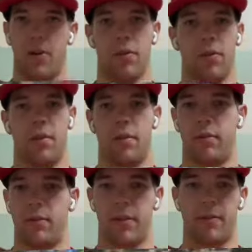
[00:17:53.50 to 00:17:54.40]
super cool
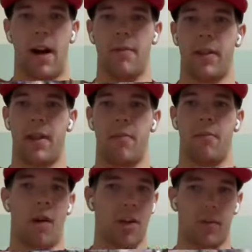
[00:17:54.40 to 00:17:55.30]
to ride with
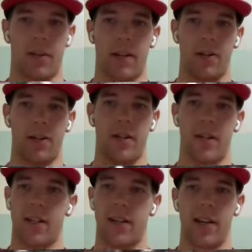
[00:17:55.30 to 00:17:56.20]
them, watch what they're doing,